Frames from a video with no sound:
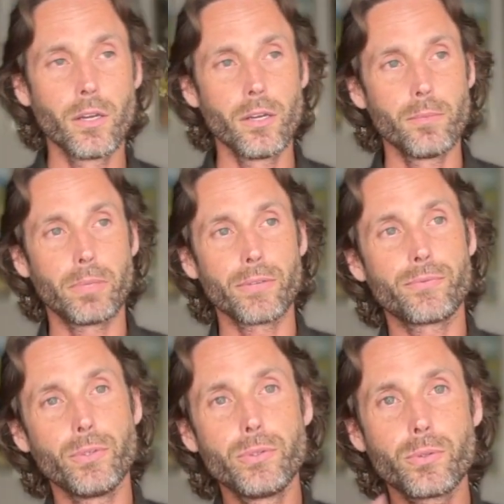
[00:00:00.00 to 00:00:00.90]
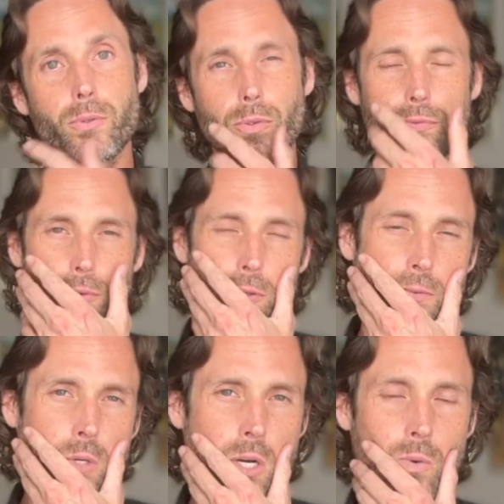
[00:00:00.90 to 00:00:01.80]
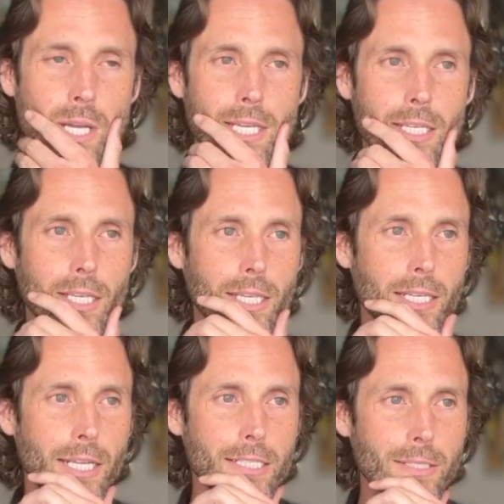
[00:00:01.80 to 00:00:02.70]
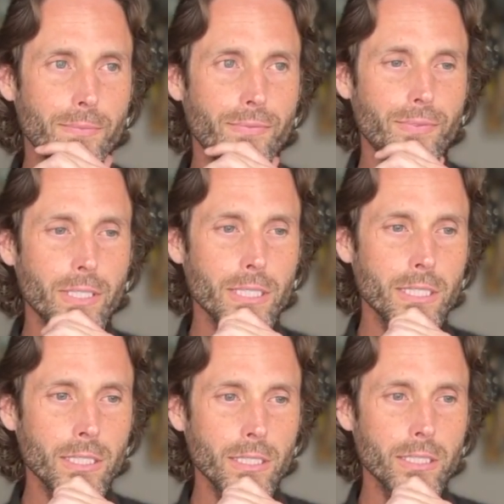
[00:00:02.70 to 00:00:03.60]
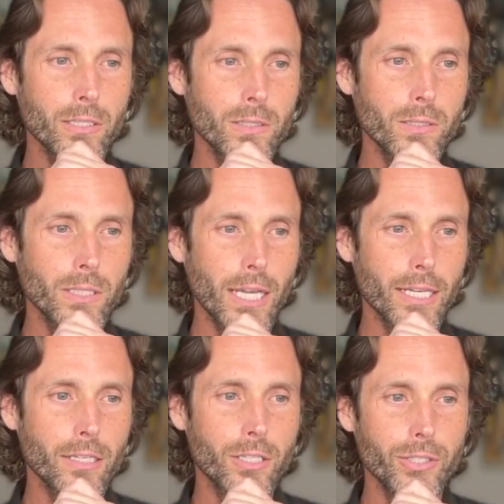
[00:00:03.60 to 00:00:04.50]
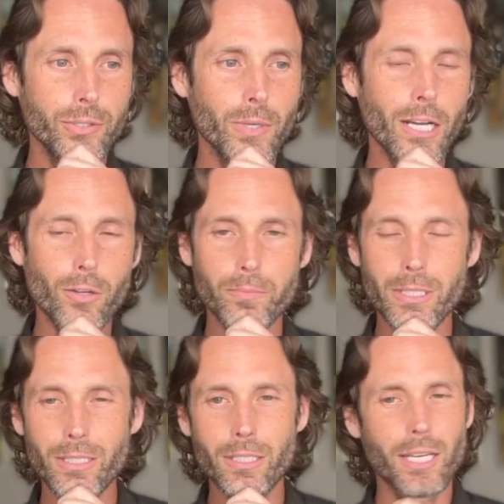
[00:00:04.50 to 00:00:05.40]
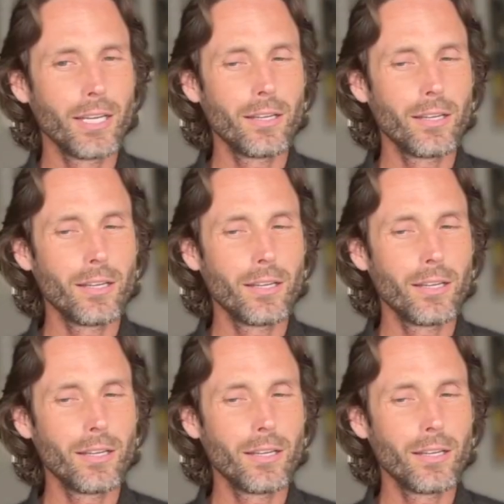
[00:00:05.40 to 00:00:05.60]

but if you do a referral the wrong way, it ends up feeling a little like, can you help me?